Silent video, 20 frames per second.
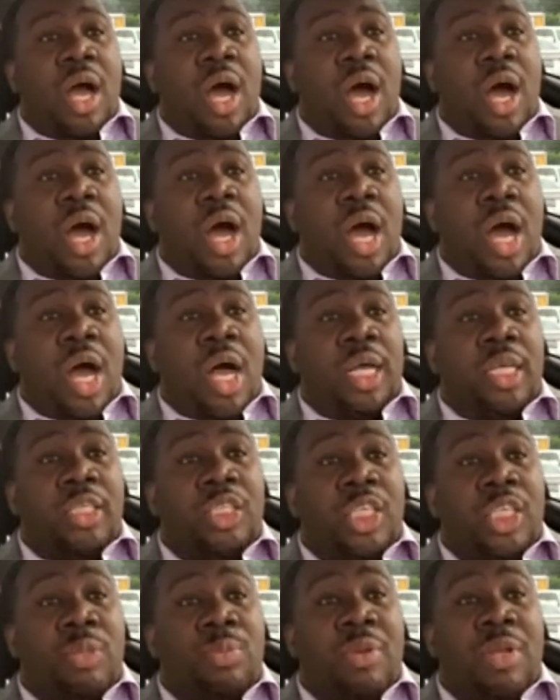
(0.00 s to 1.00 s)
Uh,
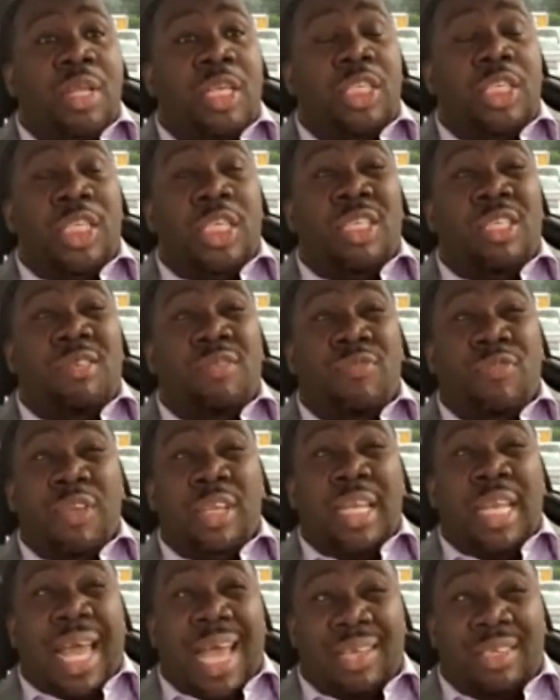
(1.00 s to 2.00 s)
she's been, she's,
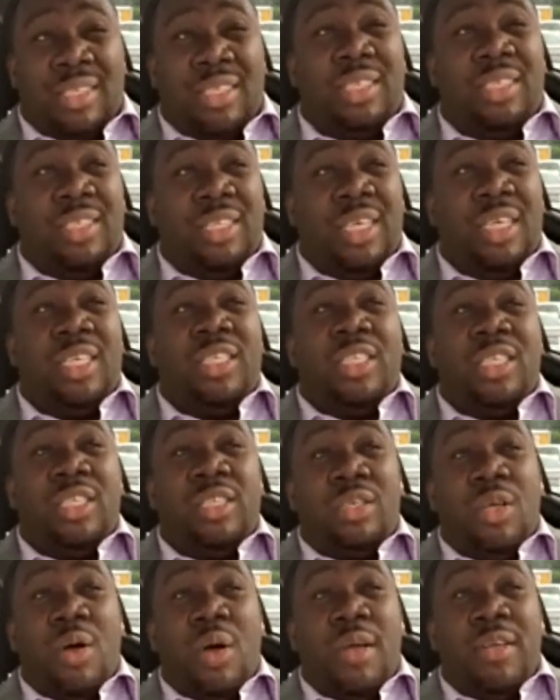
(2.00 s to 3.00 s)
for the last six years,
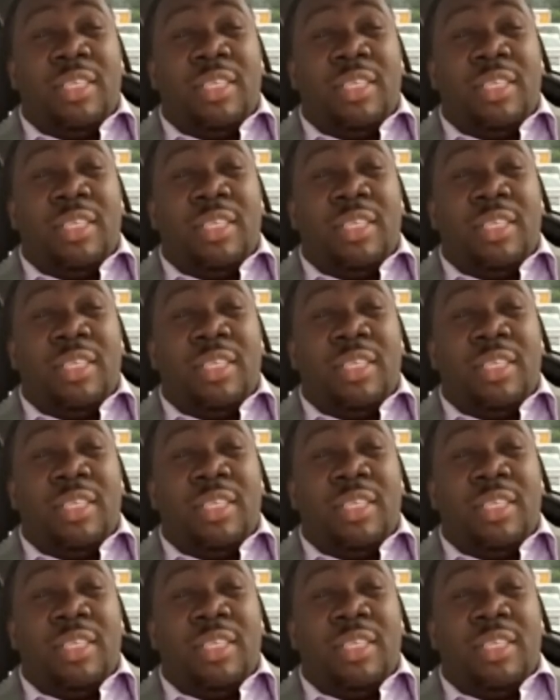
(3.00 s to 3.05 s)
she's,